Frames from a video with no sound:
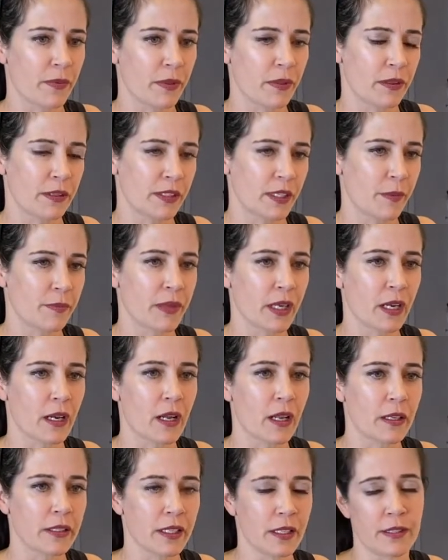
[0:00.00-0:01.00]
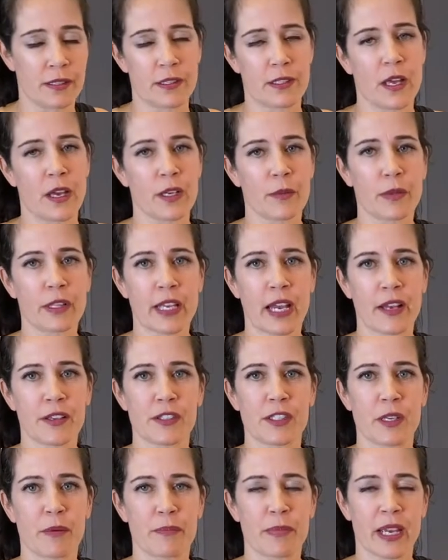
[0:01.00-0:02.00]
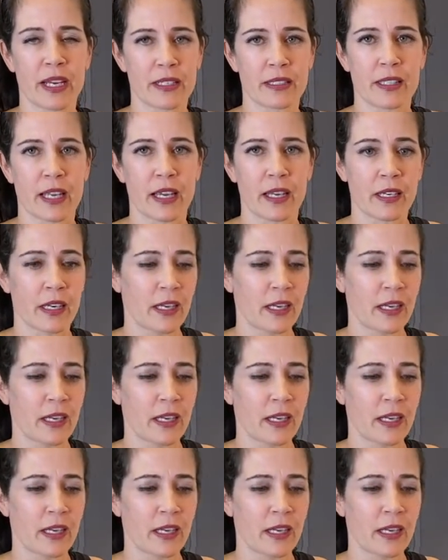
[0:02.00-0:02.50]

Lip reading: something called insoluble calcium pectate.